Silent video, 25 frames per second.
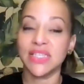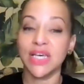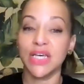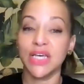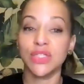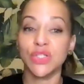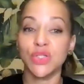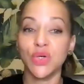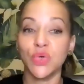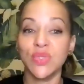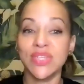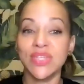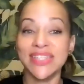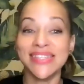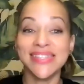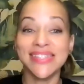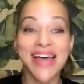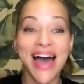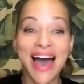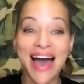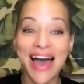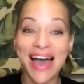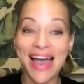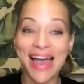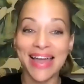And so
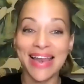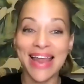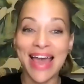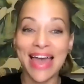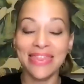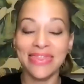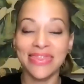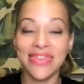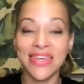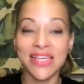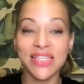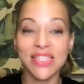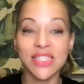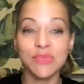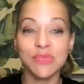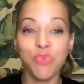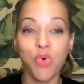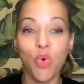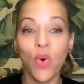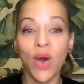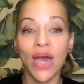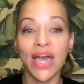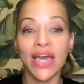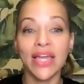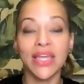decide at this
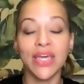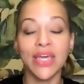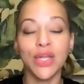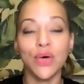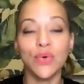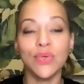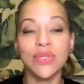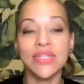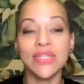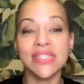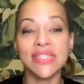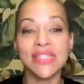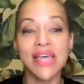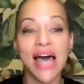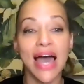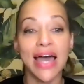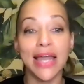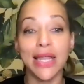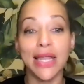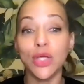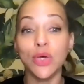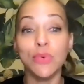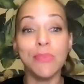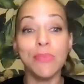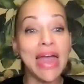point, decide,
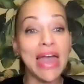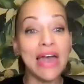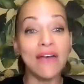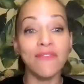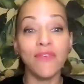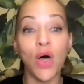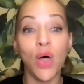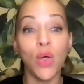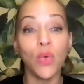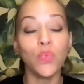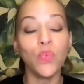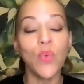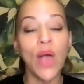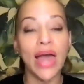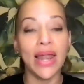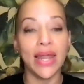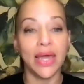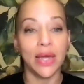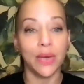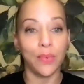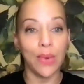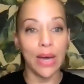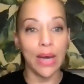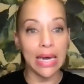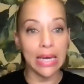and you may have
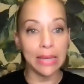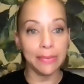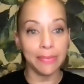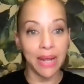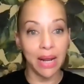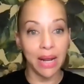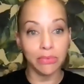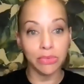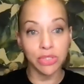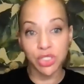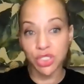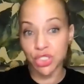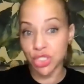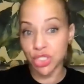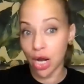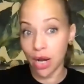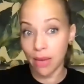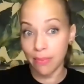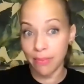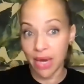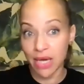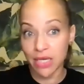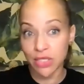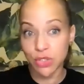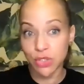already, right? But I'm just sharing
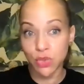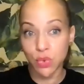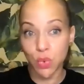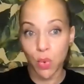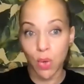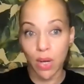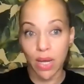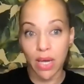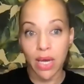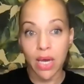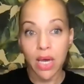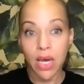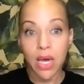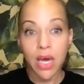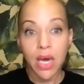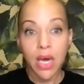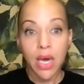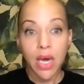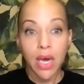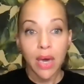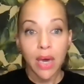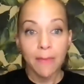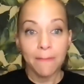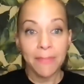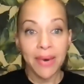my story.
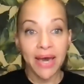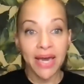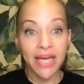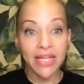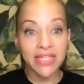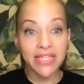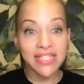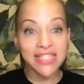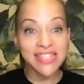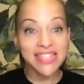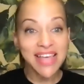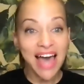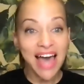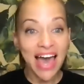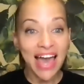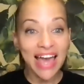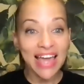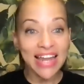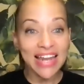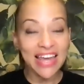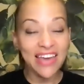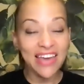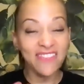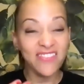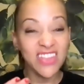But
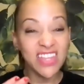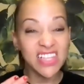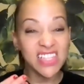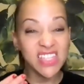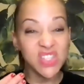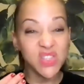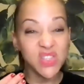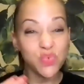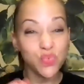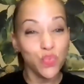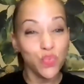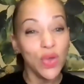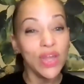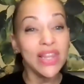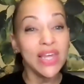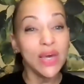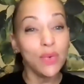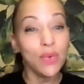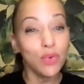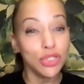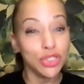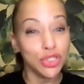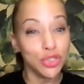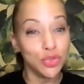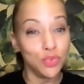decide if this is really
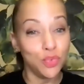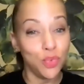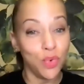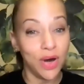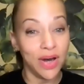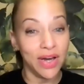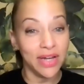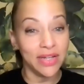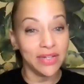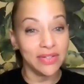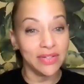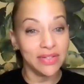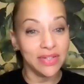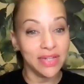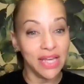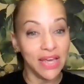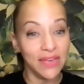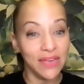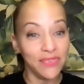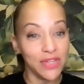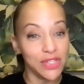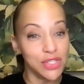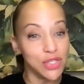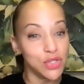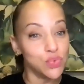what you want,
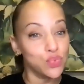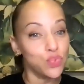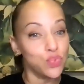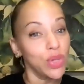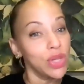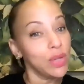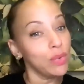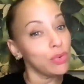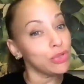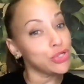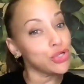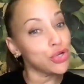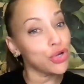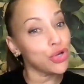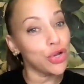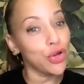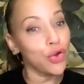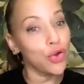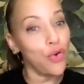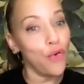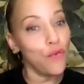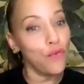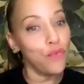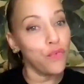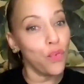if this is really what you're going to
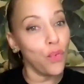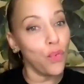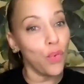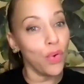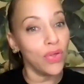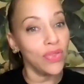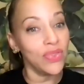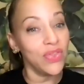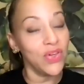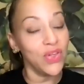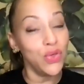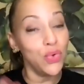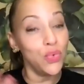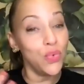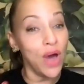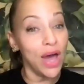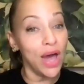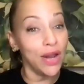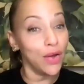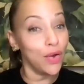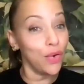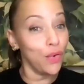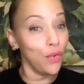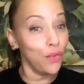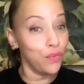go for, then you got
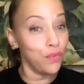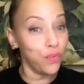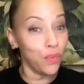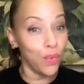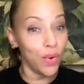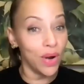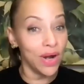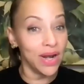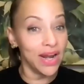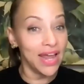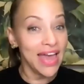to go for it.